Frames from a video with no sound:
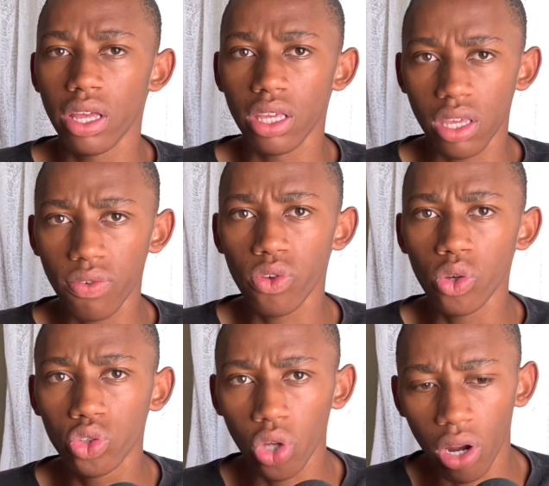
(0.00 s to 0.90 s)
give you
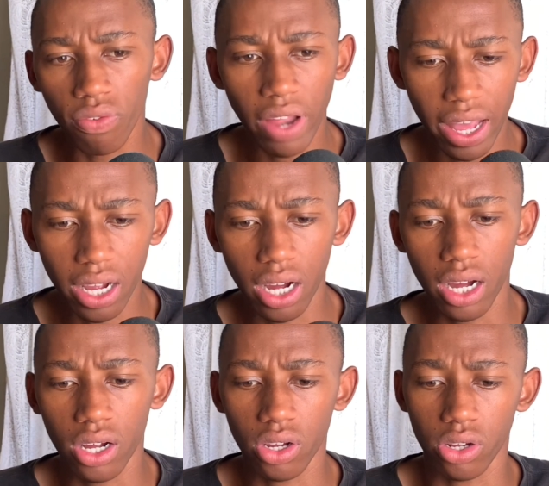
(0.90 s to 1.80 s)
sort of like
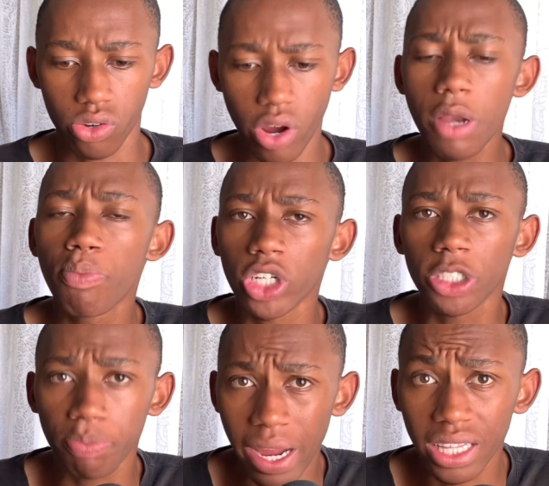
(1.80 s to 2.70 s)
a great
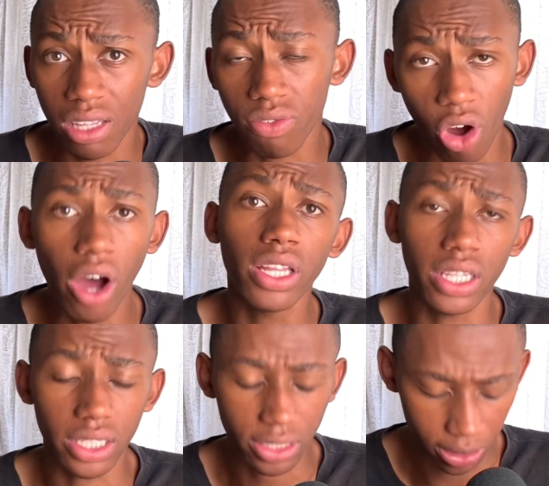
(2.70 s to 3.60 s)
perspective on
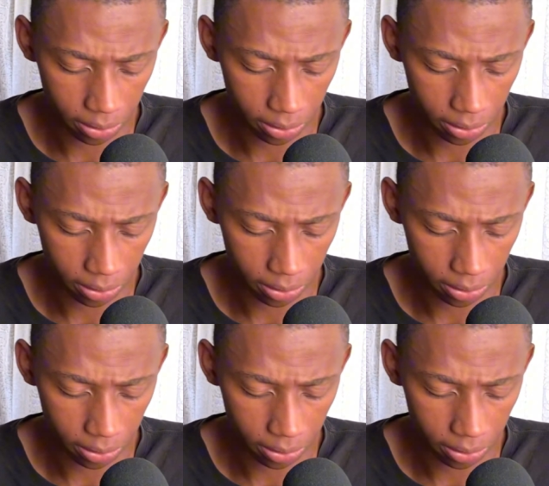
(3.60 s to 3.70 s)
this.